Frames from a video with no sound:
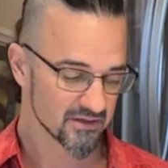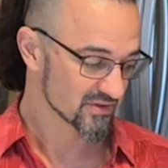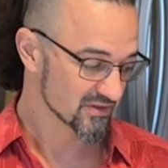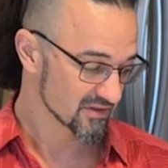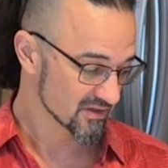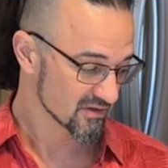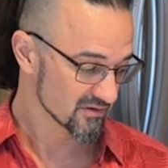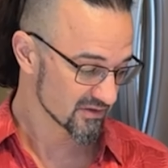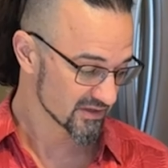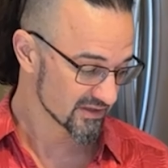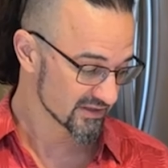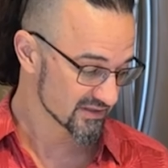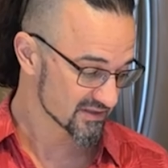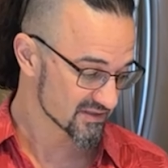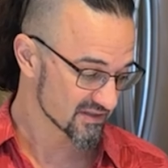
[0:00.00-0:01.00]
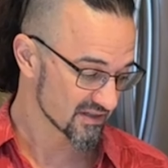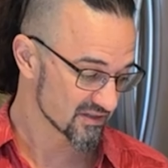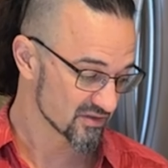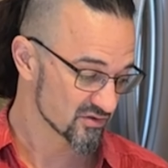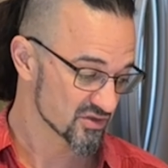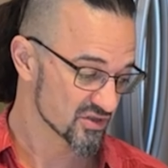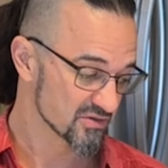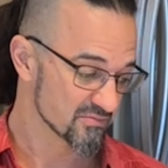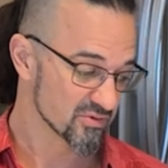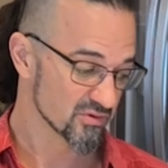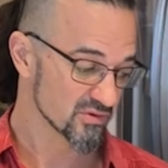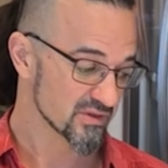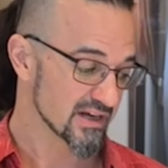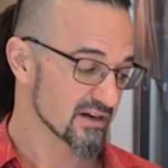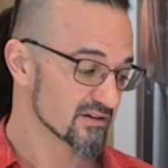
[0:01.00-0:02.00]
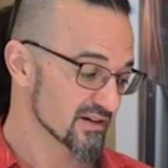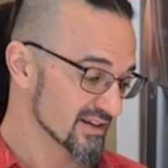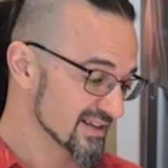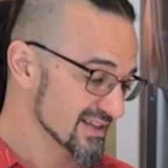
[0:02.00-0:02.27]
the ingredients that you should pull out and